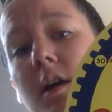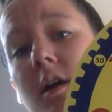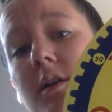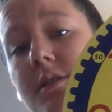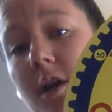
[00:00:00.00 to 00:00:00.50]

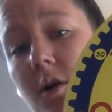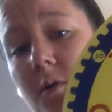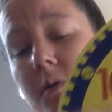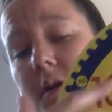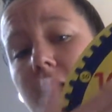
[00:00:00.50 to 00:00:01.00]

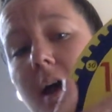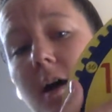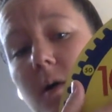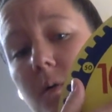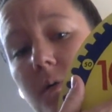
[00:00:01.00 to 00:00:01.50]
So
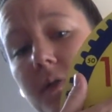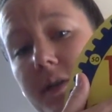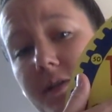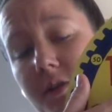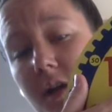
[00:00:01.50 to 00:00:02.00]
now
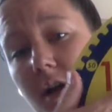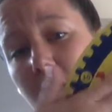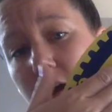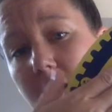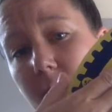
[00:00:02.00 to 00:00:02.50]
let's look at our
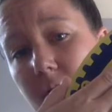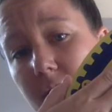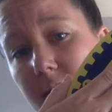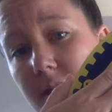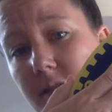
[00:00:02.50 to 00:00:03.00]
hour
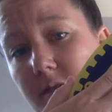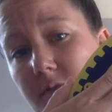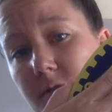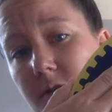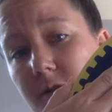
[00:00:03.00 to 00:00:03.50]
hand.
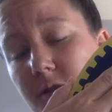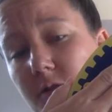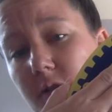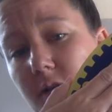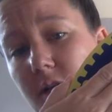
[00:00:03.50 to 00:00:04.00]
First,
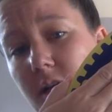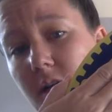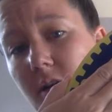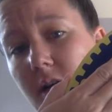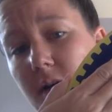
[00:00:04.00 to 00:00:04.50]
look at
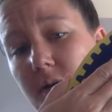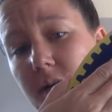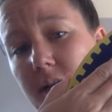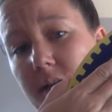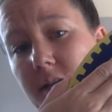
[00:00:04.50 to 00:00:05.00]
your hour
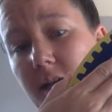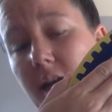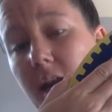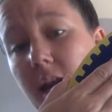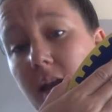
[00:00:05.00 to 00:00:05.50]
hand.
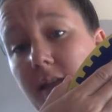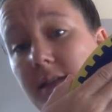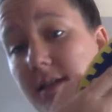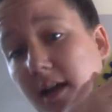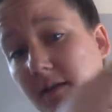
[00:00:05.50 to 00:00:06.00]
And
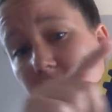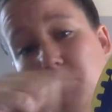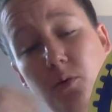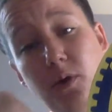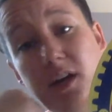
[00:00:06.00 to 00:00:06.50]
instead of it
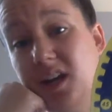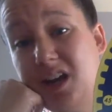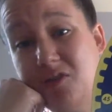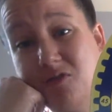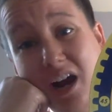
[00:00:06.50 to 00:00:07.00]
pointing
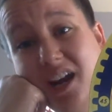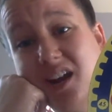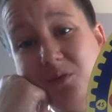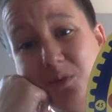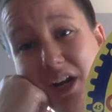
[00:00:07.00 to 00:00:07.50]
right
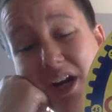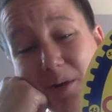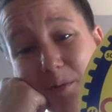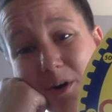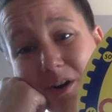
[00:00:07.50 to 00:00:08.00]
at one
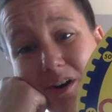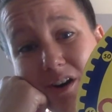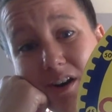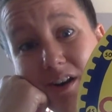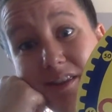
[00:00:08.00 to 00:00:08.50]
number,
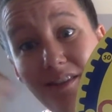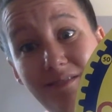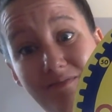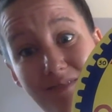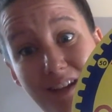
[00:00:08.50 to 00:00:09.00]

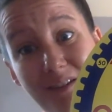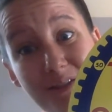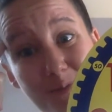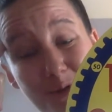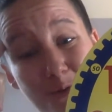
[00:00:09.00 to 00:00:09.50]
now it's
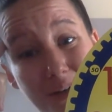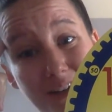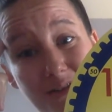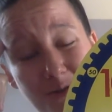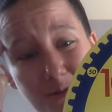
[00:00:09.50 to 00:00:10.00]

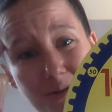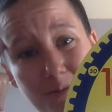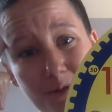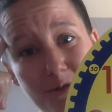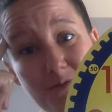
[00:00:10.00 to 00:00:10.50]
between two
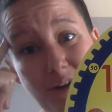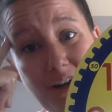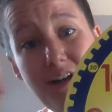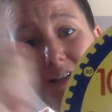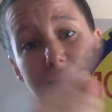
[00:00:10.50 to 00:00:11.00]
numbers, right?
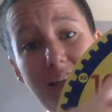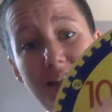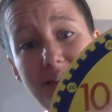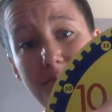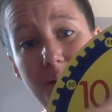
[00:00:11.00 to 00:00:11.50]
It's in
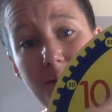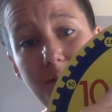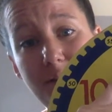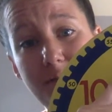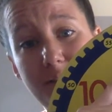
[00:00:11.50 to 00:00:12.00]
the middle
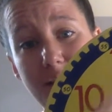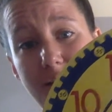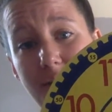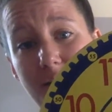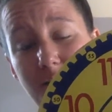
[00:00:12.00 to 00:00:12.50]
of
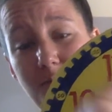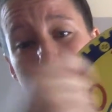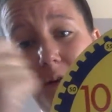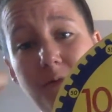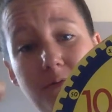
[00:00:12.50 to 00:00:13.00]
11 and
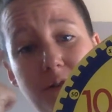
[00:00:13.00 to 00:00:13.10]
12.